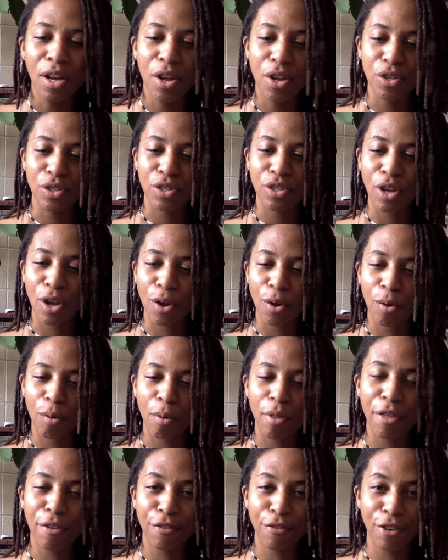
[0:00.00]
So
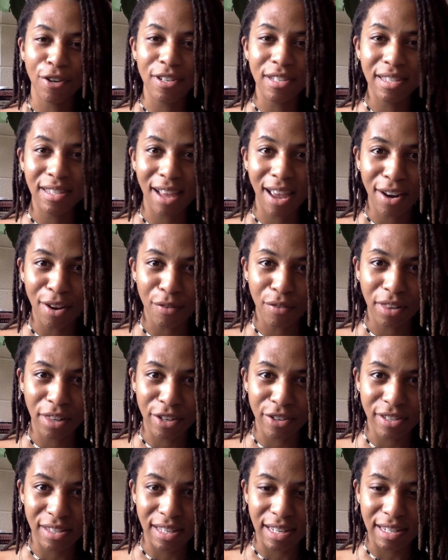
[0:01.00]
the first sign of
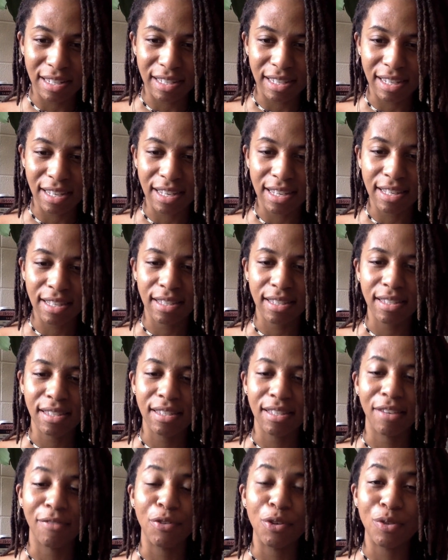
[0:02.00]
clairsentience,
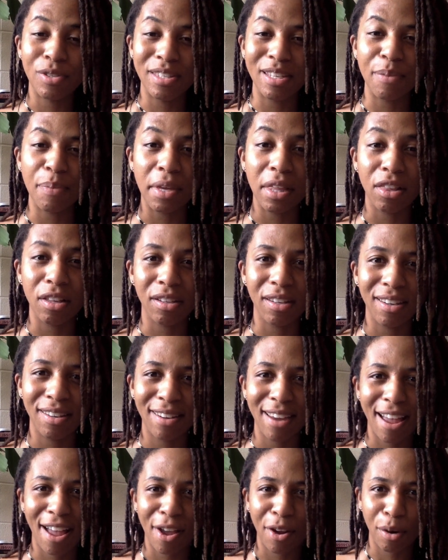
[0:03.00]
if you see me looking
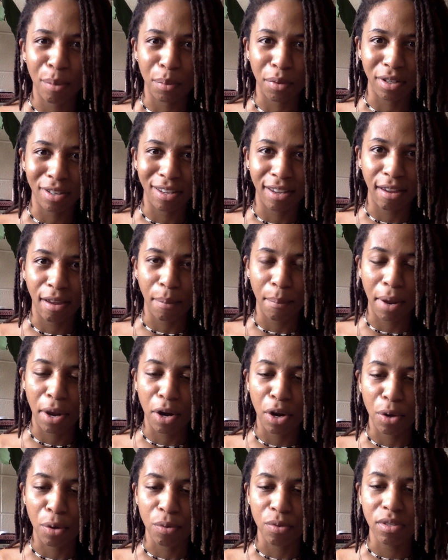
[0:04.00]
down, I'm looking at my
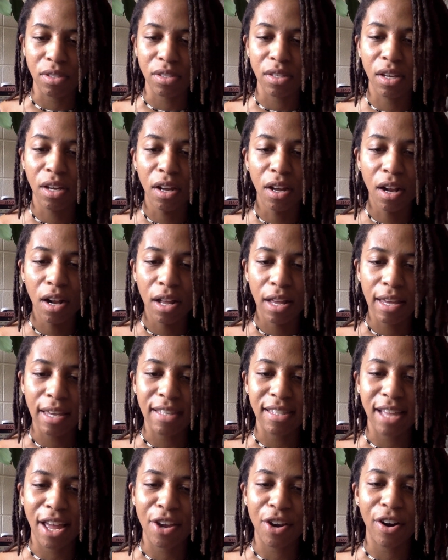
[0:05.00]
notes, is
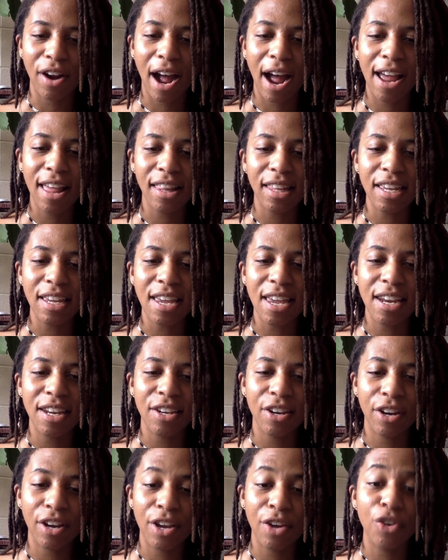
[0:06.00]
that you're
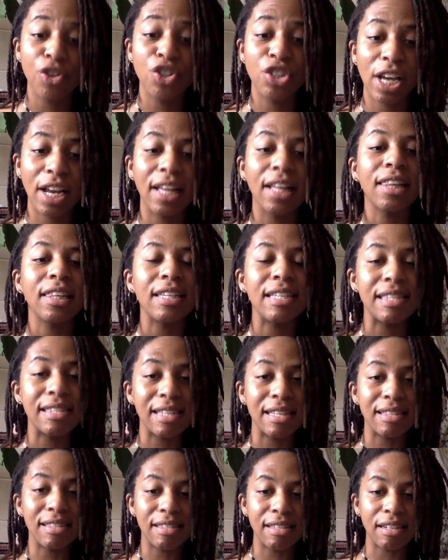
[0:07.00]
highly energetically
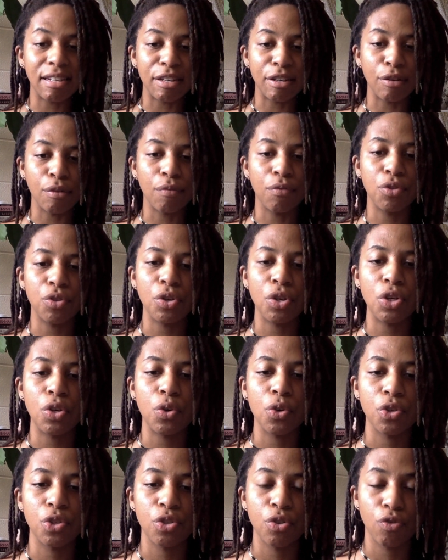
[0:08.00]
sensitive to your
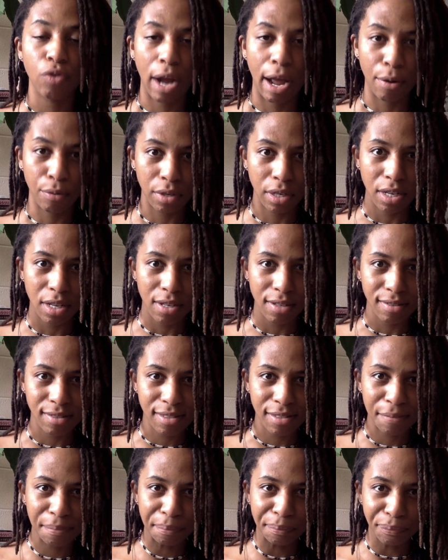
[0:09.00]
surroundings.